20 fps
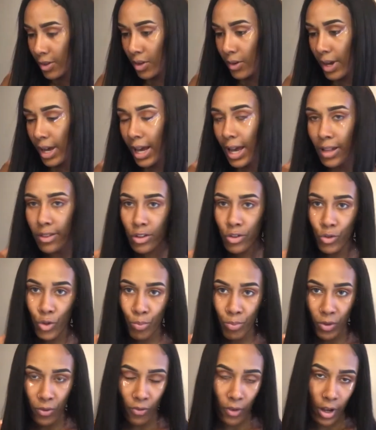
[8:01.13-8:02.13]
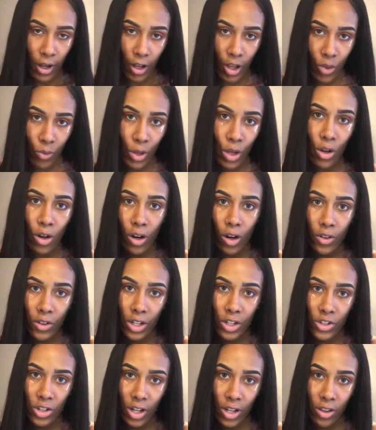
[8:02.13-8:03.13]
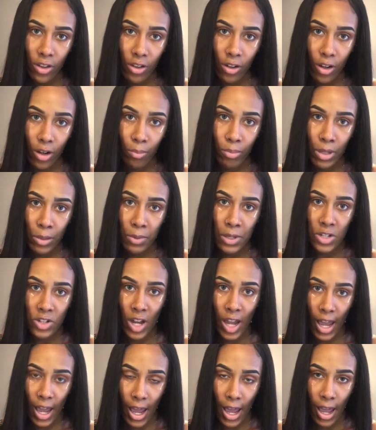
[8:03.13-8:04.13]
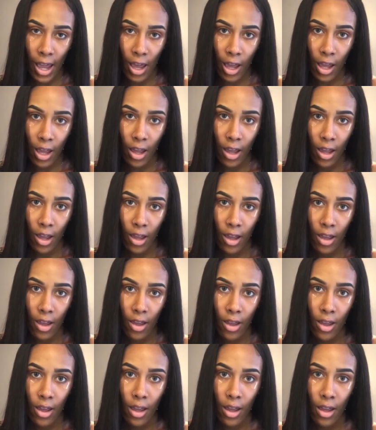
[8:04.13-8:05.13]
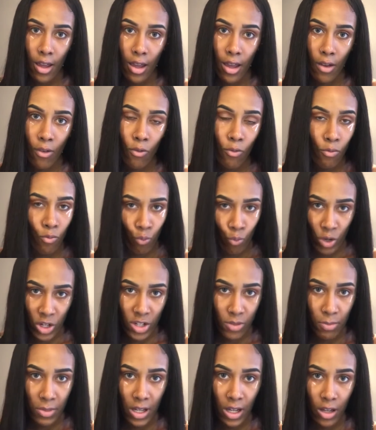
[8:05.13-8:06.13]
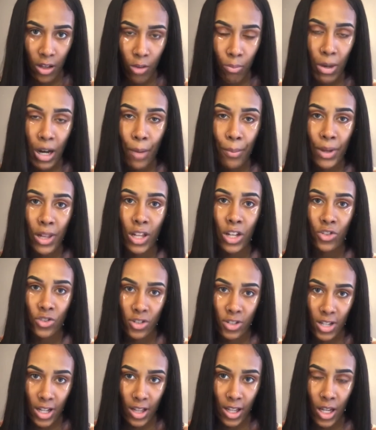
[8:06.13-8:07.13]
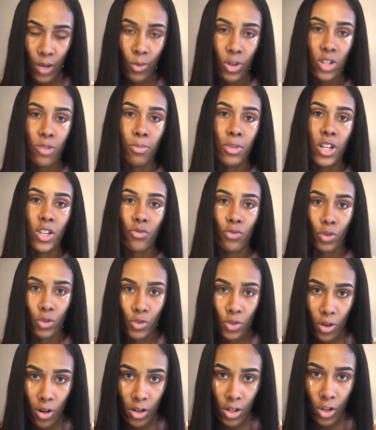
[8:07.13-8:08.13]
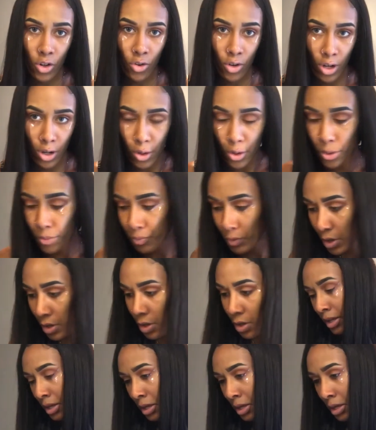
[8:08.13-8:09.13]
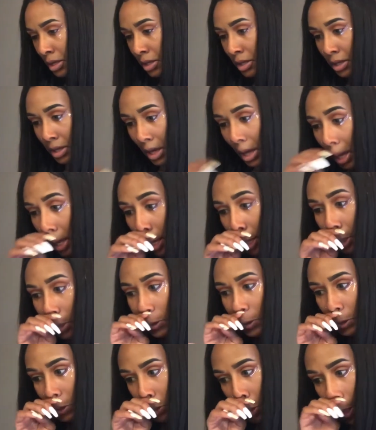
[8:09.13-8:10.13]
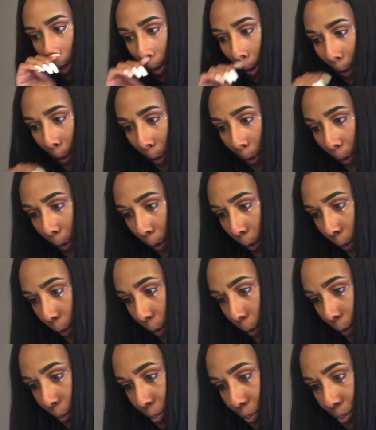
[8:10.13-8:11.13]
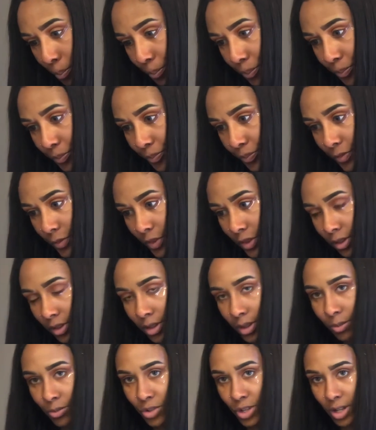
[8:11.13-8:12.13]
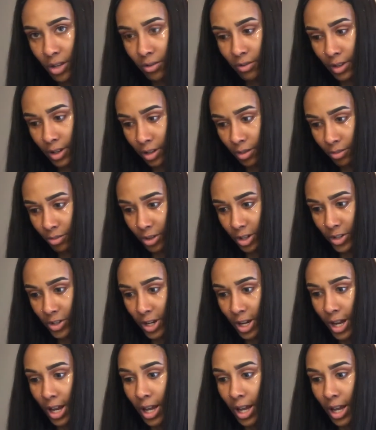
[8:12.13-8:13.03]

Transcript: So I had this group of friends. We called each other PPJA, which means Papa Lejo Sale, which means real talk in Creole. Yeah, so I'm trying to find a brush.